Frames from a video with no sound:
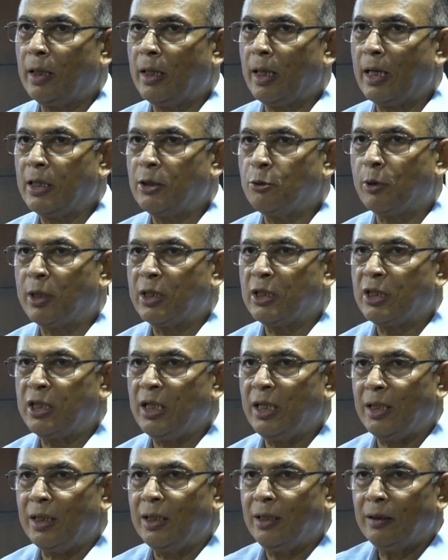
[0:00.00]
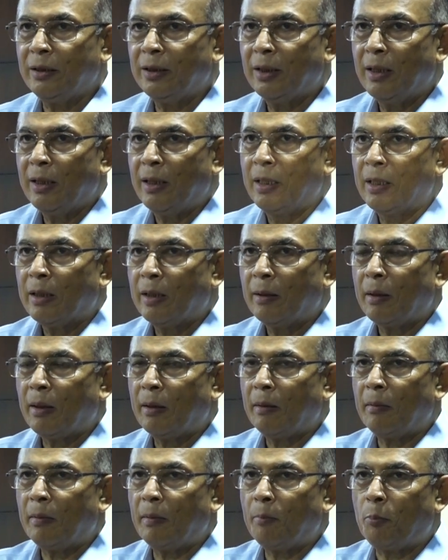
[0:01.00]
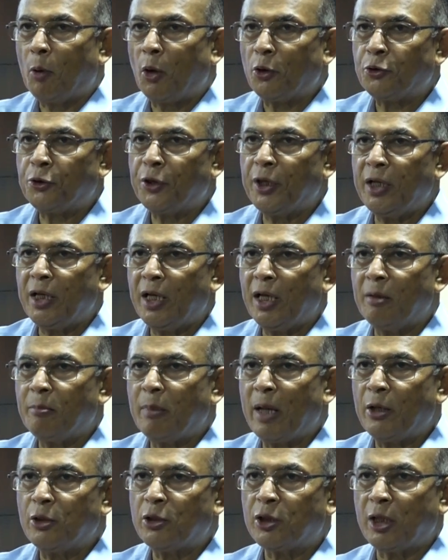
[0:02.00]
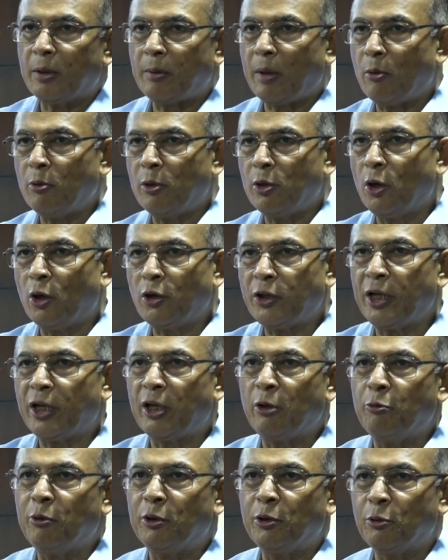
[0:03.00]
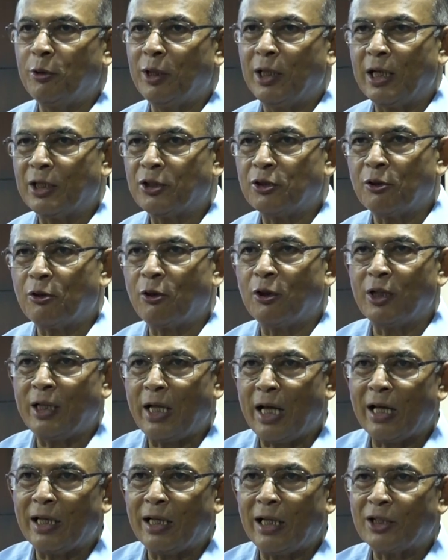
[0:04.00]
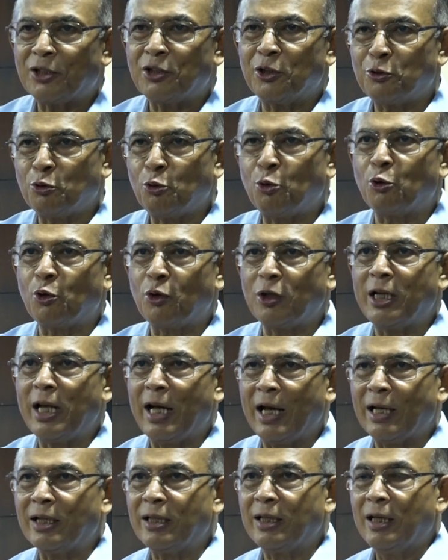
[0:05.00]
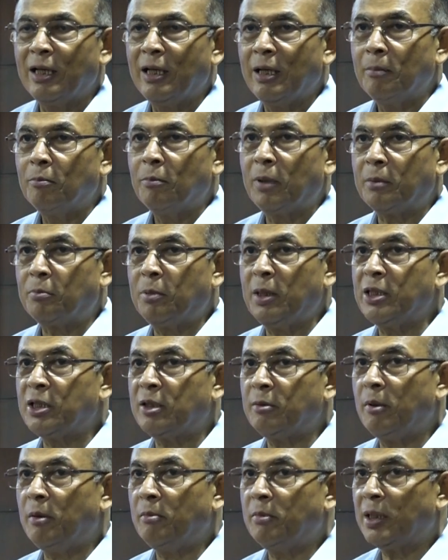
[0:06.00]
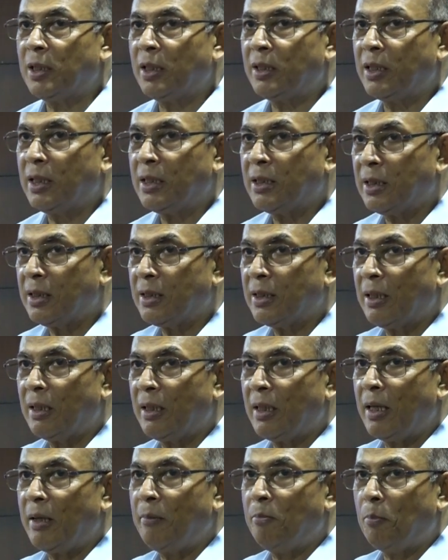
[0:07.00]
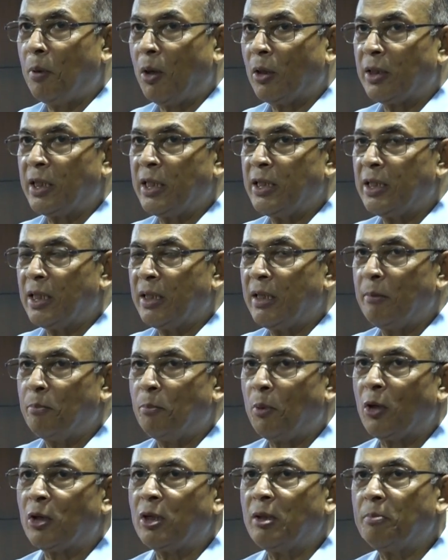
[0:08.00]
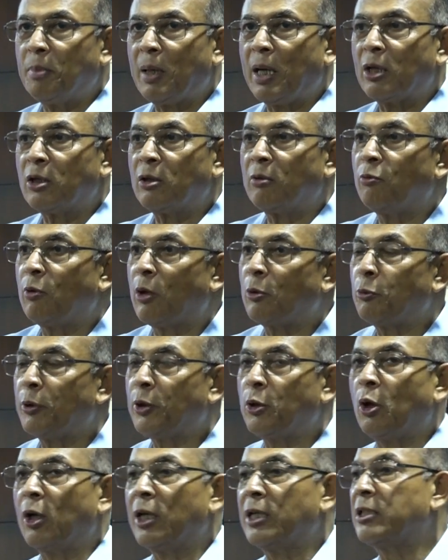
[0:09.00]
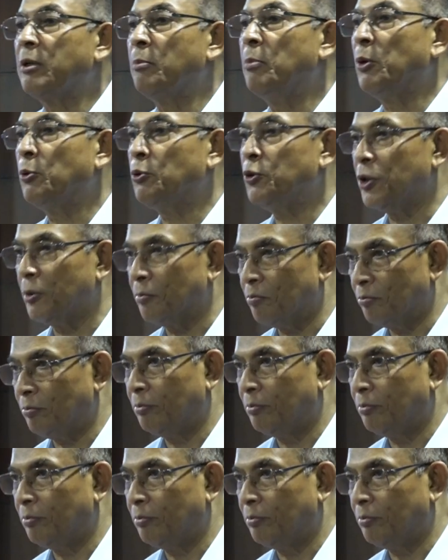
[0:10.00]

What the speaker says: as you can see, pottery and manuscript, I will not take you into a lecture tour on that, but please remember that these are an important part of what we call as the museum.